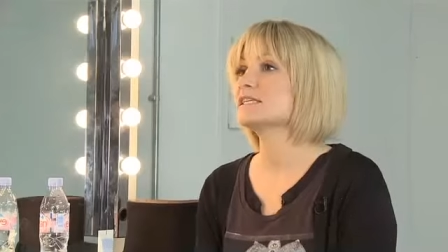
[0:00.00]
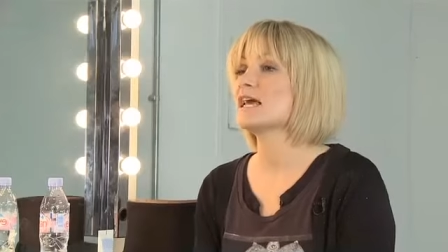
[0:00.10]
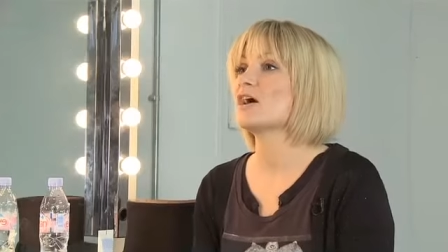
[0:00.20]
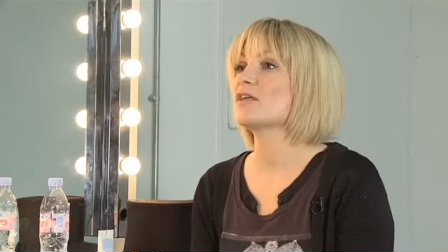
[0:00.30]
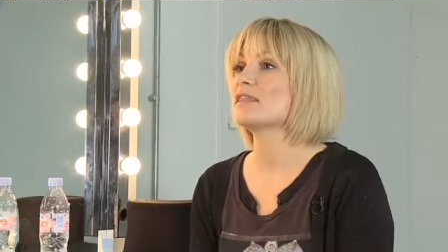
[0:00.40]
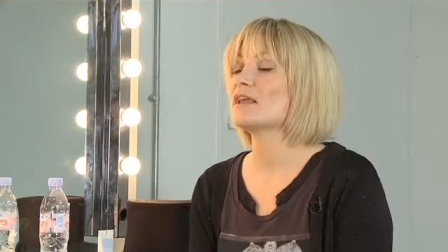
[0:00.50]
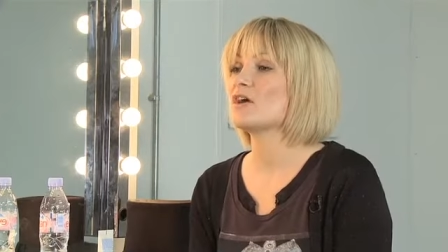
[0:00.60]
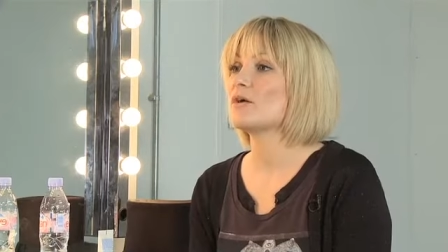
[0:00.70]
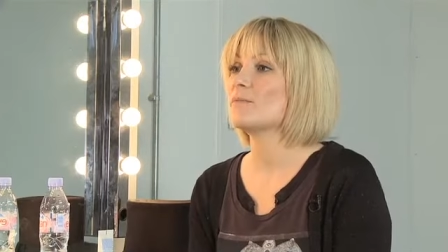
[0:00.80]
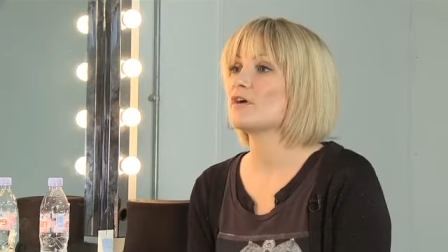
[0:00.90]
yeah. I
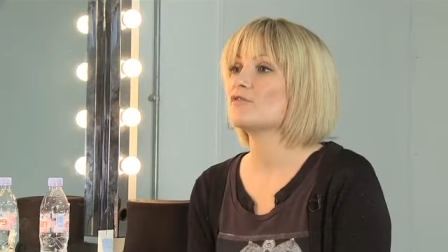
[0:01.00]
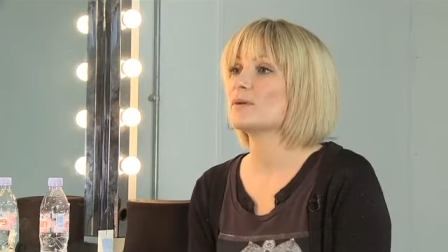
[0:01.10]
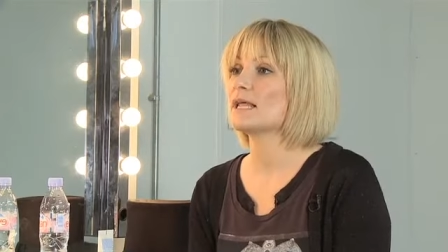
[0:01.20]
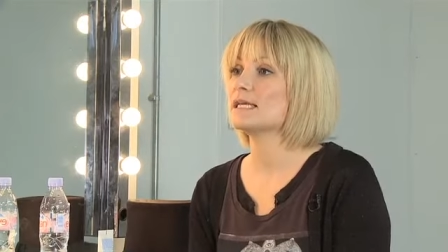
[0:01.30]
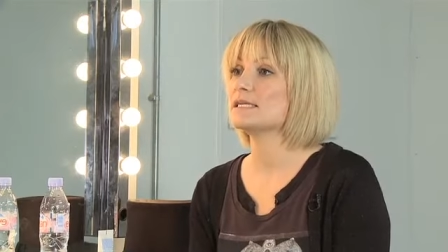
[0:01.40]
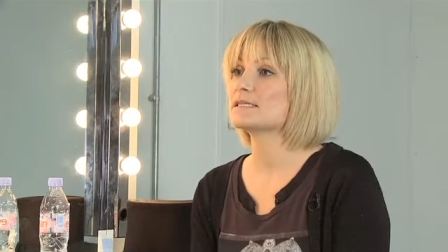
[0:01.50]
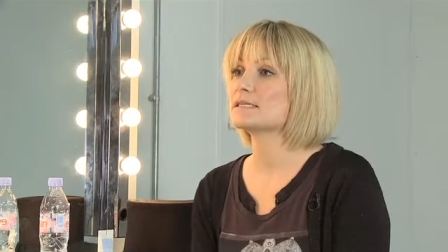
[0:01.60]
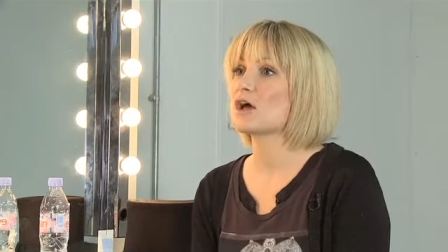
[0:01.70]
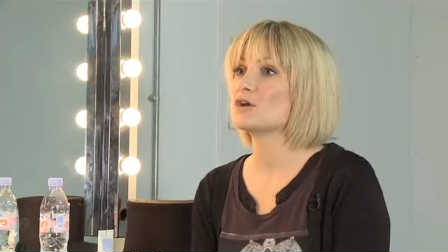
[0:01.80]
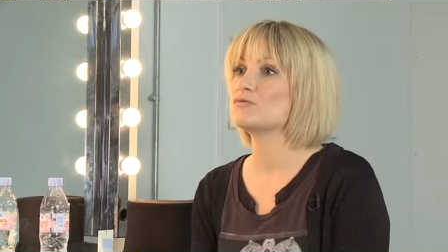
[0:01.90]
think I might have played
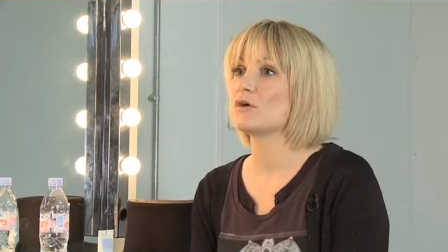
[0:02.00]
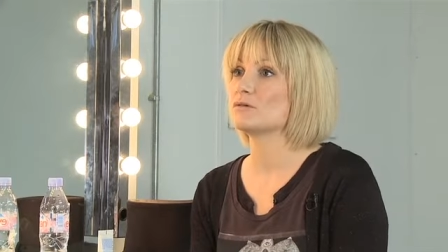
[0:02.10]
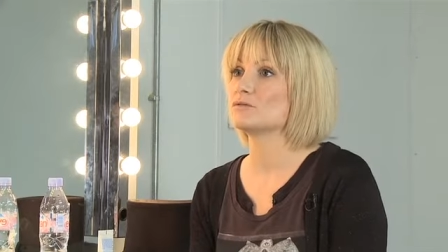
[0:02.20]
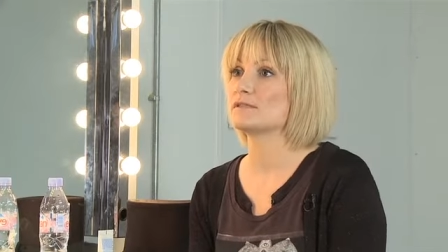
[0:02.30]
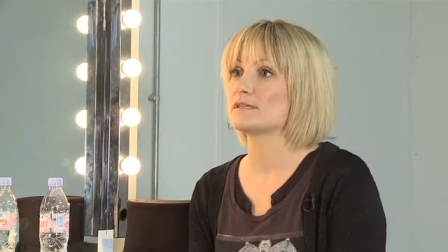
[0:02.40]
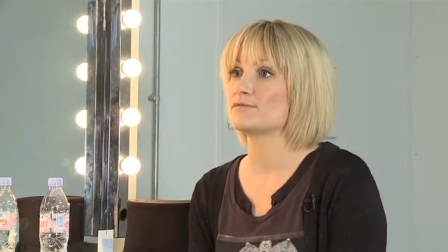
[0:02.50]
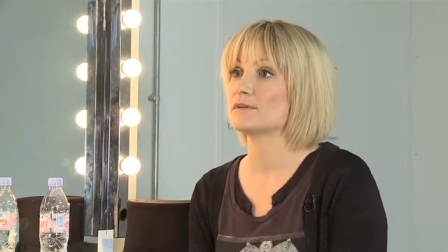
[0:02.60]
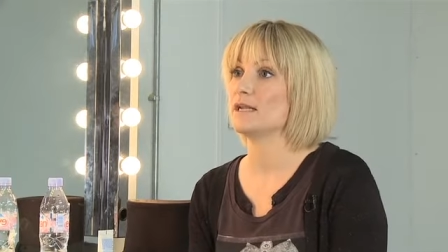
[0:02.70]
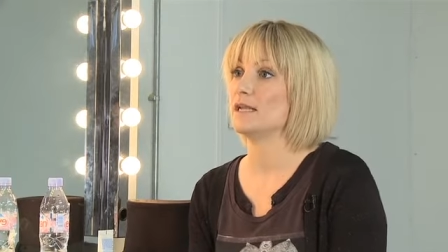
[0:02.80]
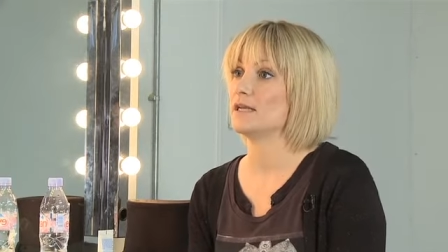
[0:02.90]
certain roles
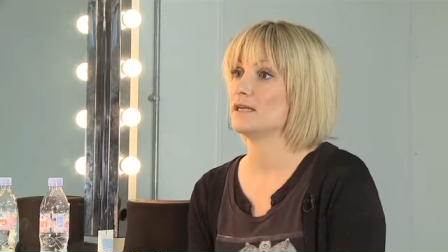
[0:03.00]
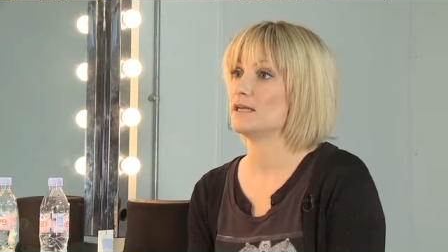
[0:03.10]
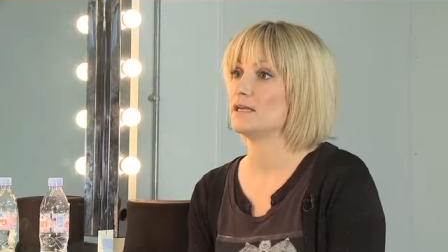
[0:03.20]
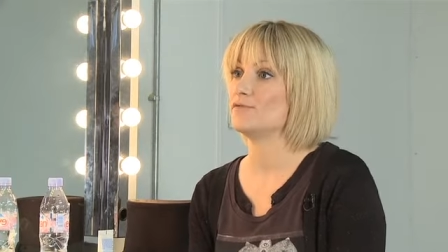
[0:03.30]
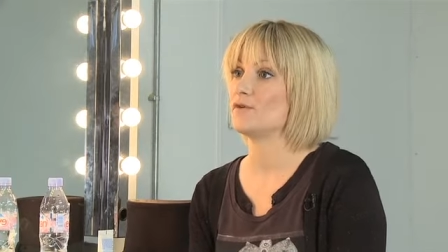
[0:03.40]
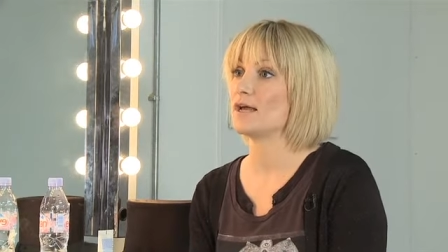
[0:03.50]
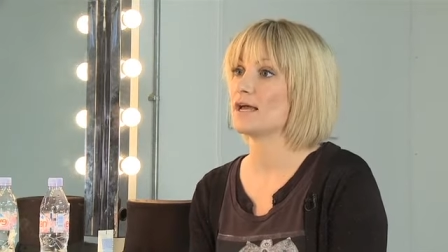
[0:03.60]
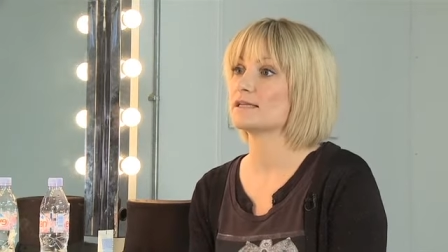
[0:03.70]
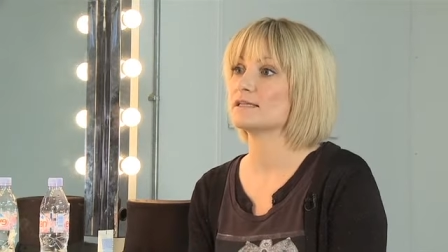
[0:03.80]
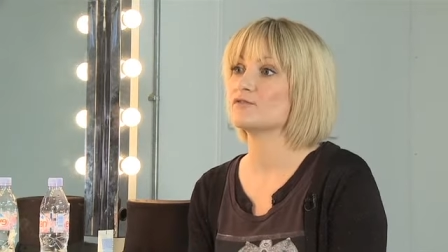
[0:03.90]
differently if I
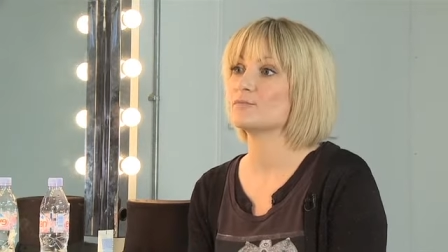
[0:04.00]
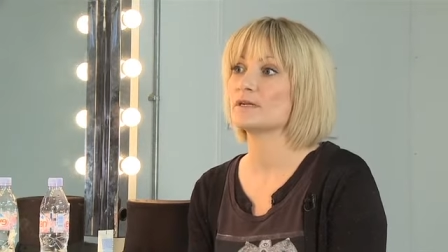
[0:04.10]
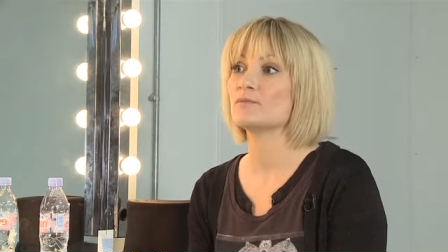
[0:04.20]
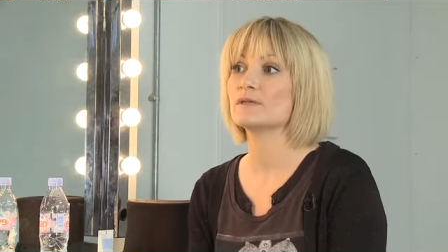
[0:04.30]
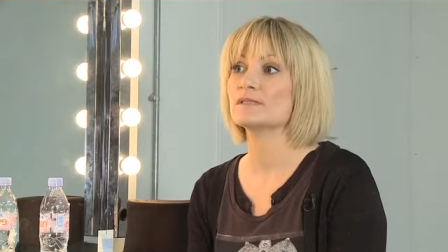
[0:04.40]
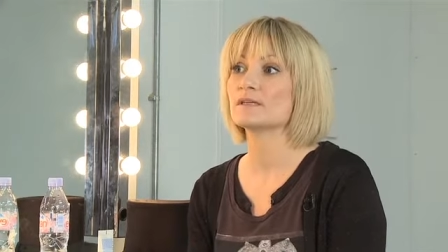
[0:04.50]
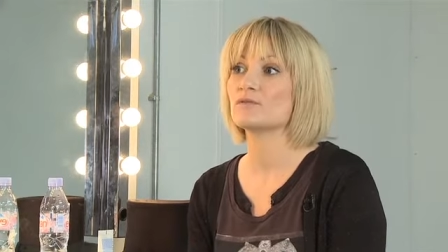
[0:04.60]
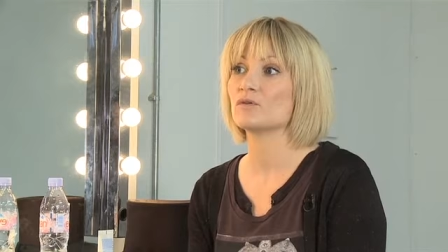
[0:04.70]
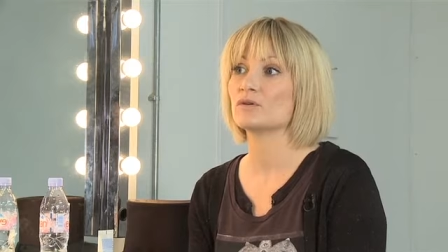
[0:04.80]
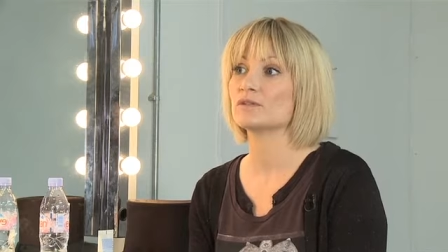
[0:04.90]
hadn't have been a bit
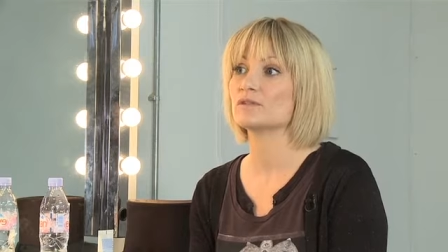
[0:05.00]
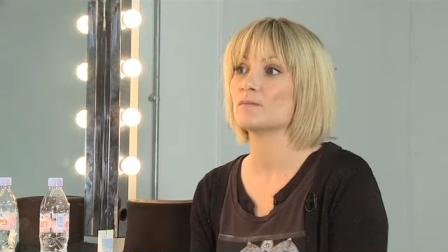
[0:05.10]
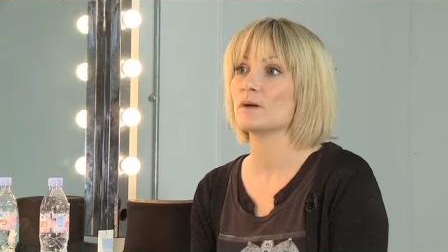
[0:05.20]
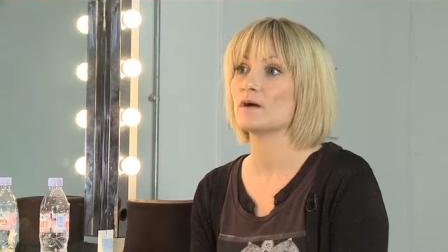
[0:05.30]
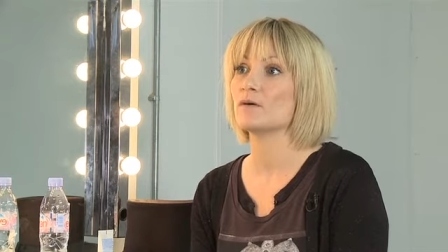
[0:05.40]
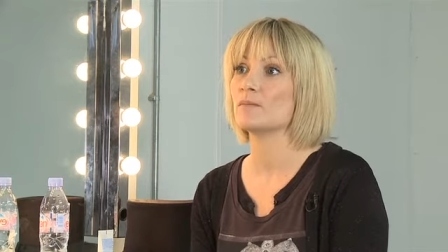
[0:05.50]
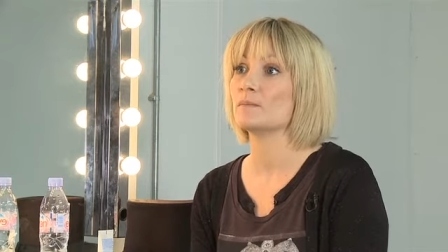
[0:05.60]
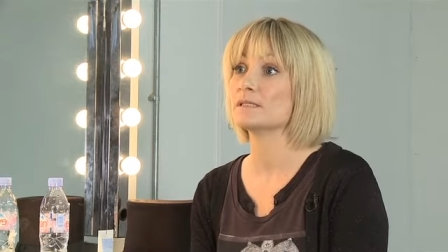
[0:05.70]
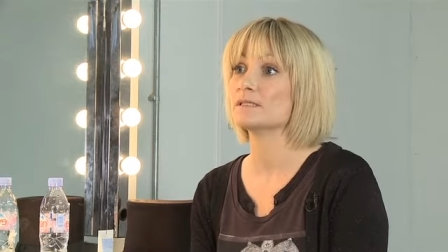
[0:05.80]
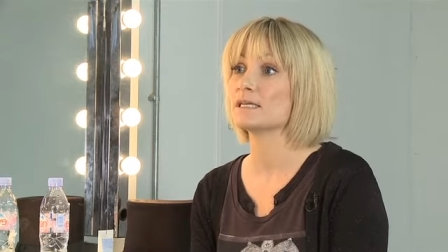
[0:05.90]
self-conscious about
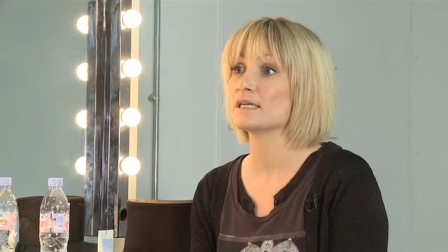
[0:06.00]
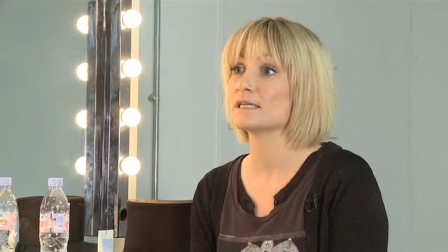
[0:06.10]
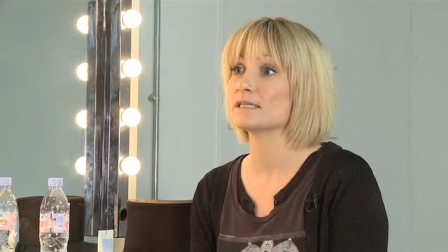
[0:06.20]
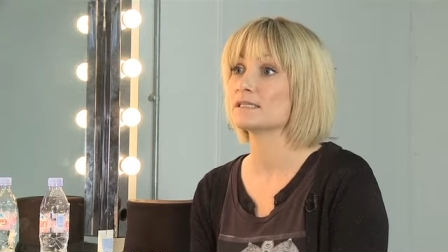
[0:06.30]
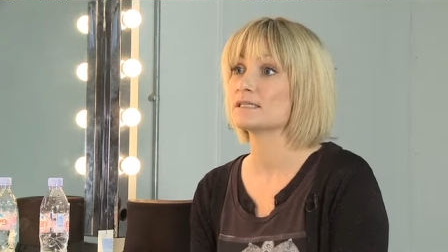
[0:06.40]
my skin.